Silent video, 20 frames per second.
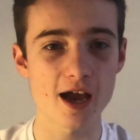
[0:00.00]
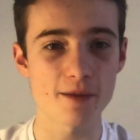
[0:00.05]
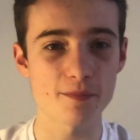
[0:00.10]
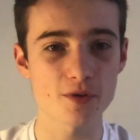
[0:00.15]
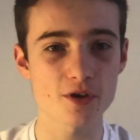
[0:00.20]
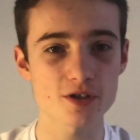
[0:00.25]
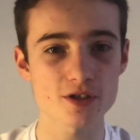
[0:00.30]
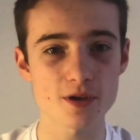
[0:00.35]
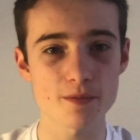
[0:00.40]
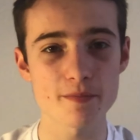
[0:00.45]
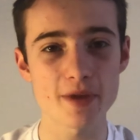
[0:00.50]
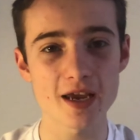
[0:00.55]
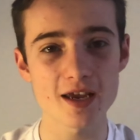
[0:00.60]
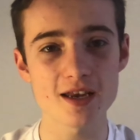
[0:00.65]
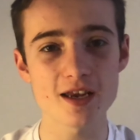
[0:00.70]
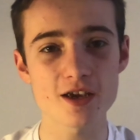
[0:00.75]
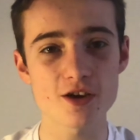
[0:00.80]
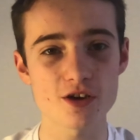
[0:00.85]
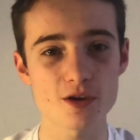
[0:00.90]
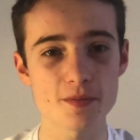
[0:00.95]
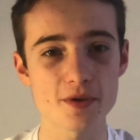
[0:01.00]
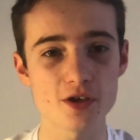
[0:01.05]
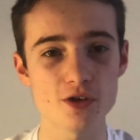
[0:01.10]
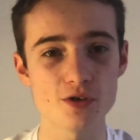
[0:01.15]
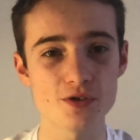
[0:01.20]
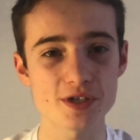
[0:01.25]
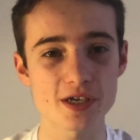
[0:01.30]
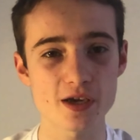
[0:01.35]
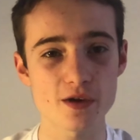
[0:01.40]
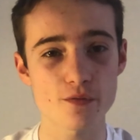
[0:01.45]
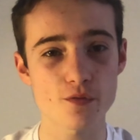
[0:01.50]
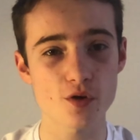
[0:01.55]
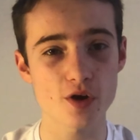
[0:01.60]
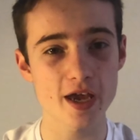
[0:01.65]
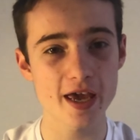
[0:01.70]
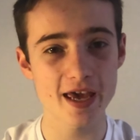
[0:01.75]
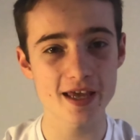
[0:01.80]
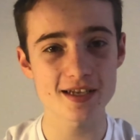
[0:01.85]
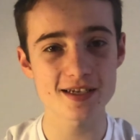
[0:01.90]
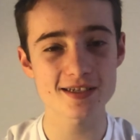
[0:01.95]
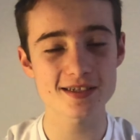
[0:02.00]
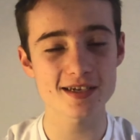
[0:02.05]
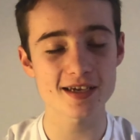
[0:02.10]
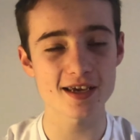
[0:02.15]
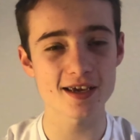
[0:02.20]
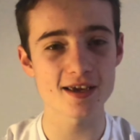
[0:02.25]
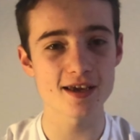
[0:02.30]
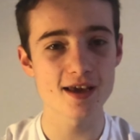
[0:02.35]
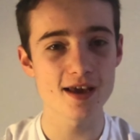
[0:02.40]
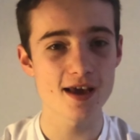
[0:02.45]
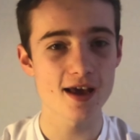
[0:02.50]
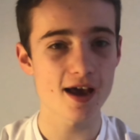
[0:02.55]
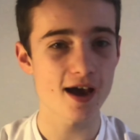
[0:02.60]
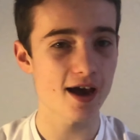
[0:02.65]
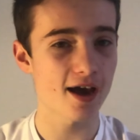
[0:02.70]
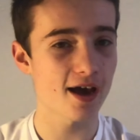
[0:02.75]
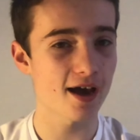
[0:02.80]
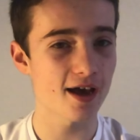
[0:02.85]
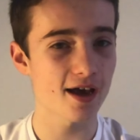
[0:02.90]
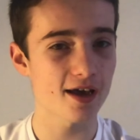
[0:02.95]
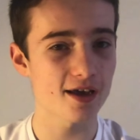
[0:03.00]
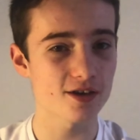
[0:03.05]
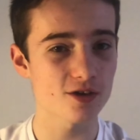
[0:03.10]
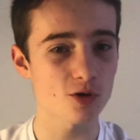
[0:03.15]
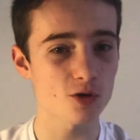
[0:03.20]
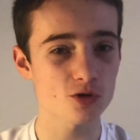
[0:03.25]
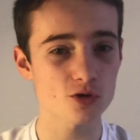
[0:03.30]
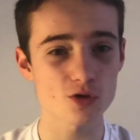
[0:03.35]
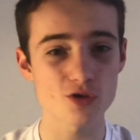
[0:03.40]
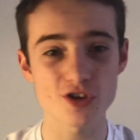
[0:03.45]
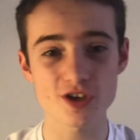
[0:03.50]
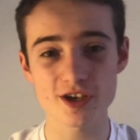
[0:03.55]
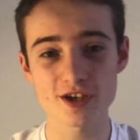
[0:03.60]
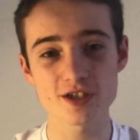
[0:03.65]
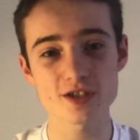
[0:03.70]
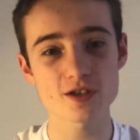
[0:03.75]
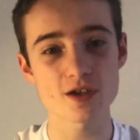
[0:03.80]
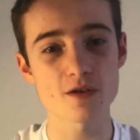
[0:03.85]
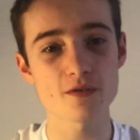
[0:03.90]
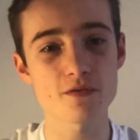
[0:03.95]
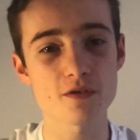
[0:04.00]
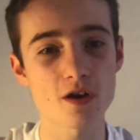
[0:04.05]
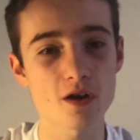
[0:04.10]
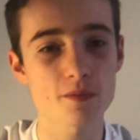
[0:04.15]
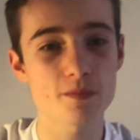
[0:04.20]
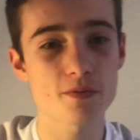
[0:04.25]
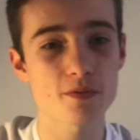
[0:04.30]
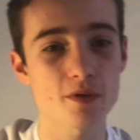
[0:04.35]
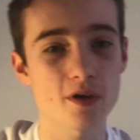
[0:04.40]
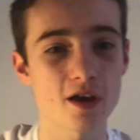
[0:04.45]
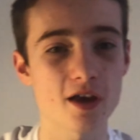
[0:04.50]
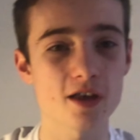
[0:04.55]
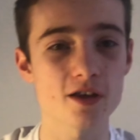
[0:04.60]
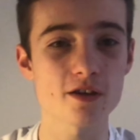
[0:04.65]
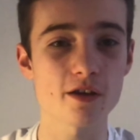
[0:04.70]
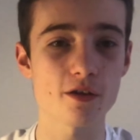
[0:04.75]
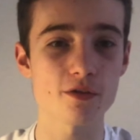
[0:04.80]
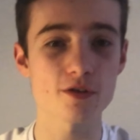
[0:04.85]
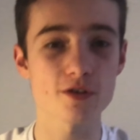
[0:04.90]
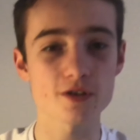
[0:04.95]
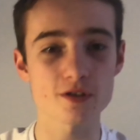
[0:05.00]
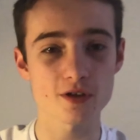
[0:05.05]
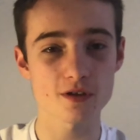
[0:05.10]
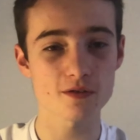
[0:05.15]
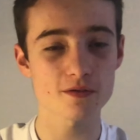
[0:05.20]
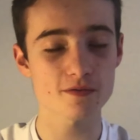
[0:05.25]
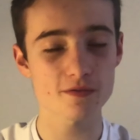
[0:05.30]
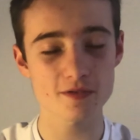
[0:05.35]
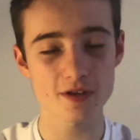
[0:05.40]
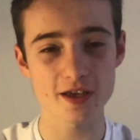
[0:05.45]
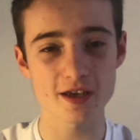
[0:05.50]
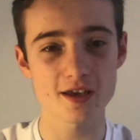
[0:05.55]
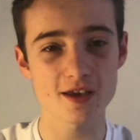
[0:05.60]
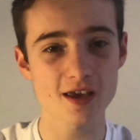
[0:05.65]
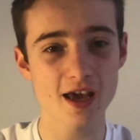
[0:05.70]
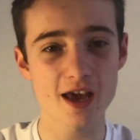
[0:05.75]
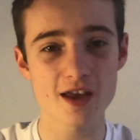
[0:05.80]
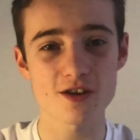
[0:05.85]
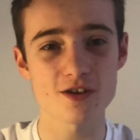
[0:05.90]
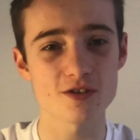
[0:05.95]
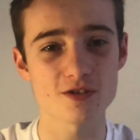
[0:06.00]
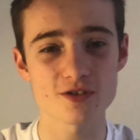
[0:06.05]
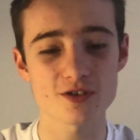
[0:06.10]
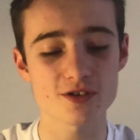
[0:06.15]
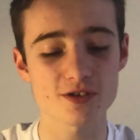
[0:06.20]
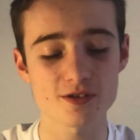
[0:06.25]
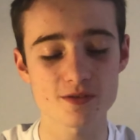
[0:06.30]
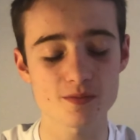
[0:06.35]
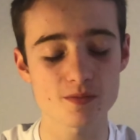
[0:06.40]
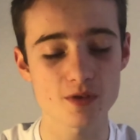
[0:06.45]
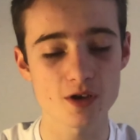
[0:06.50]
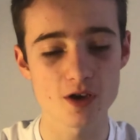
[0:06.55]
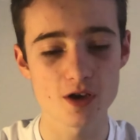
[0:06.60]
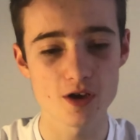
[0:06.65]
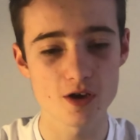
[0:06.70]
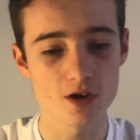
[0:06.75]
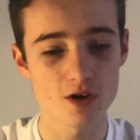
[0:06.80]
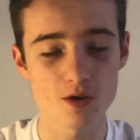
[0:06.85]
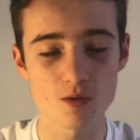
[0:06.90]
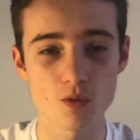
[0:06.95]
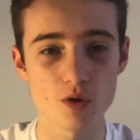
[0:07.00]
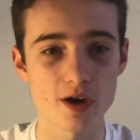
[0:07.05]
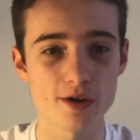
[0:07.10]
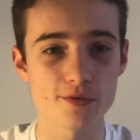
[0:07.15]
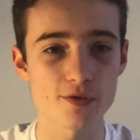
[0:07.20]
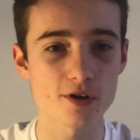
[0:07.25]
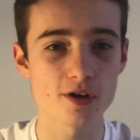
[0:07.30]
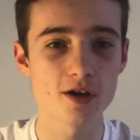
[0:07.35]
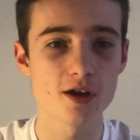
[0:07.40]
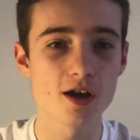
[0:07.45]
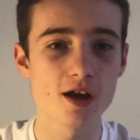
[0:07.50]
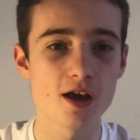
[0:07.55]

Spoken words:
Because I'm mainly going to be using it for editing and also looking stuff up and other stuff. Like, I don't know, just whatever.